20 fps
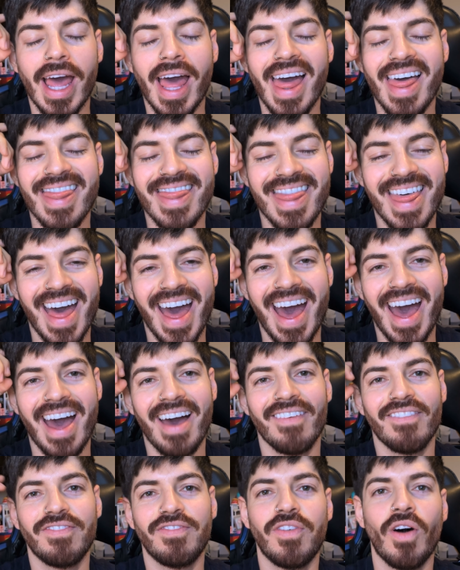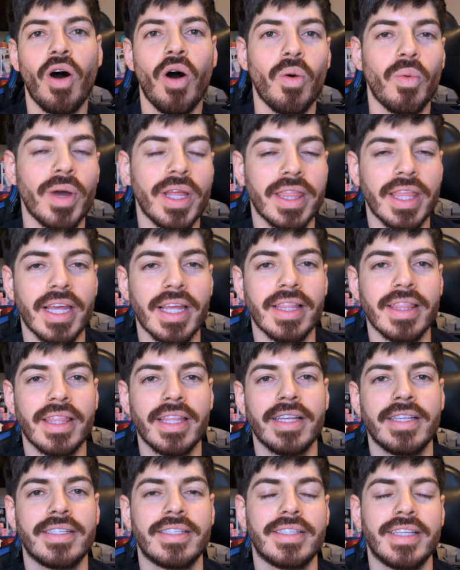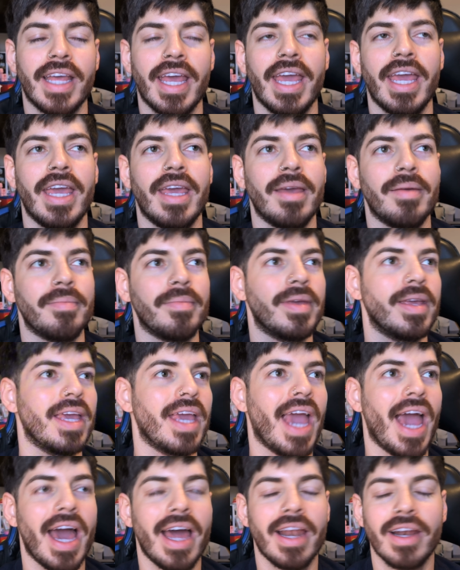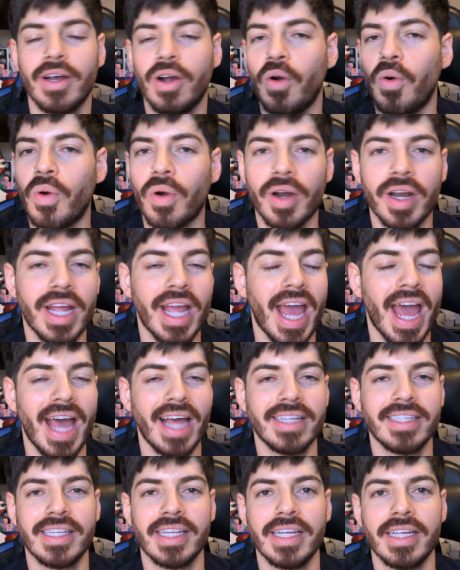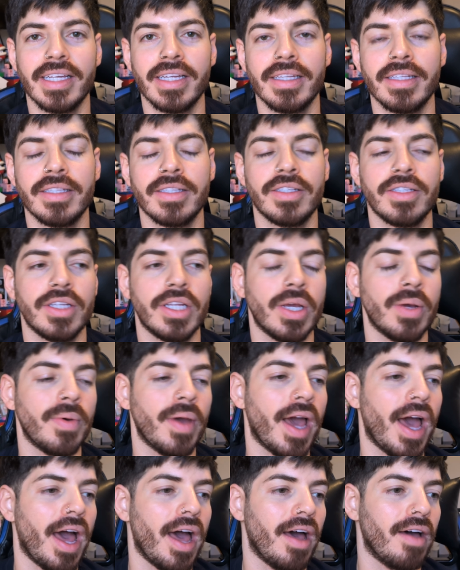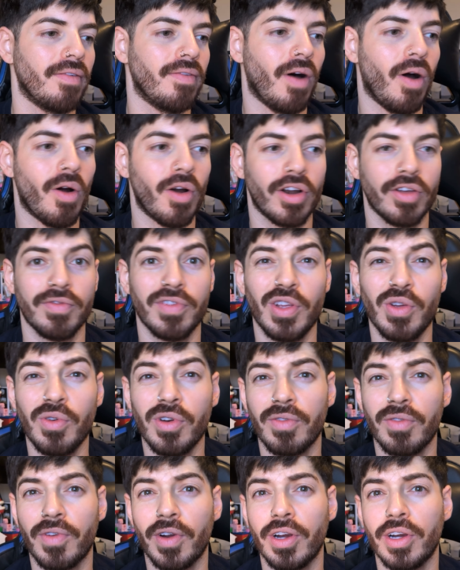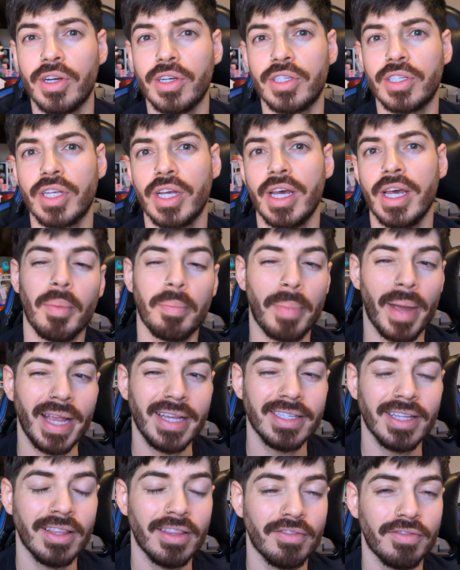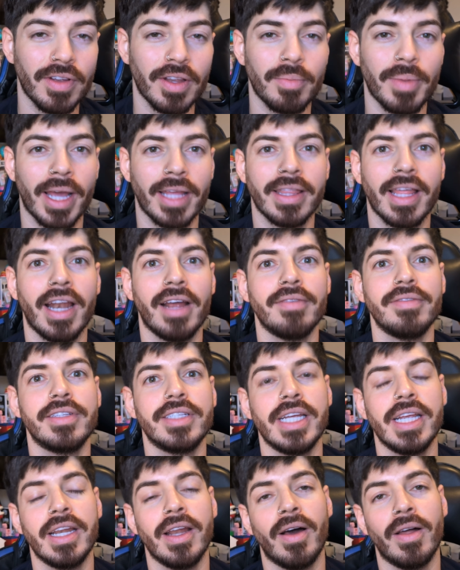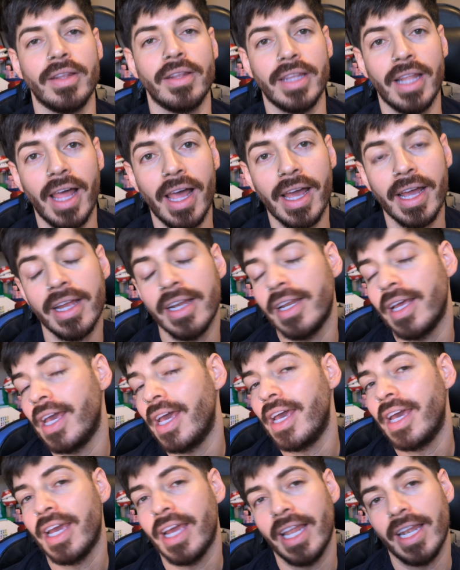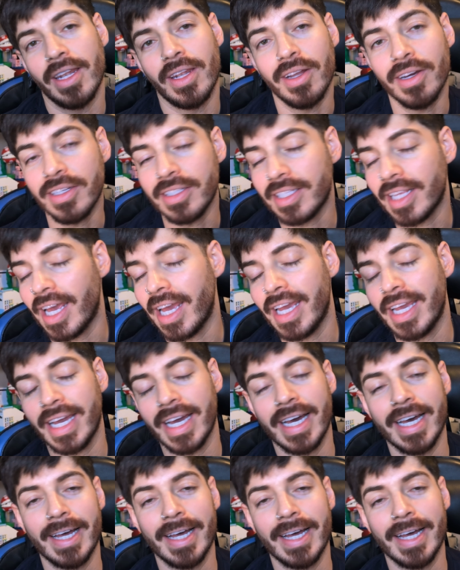that fall within the same category essence. You have Art of Universe. Based on the feedback that I've seen online, it looks like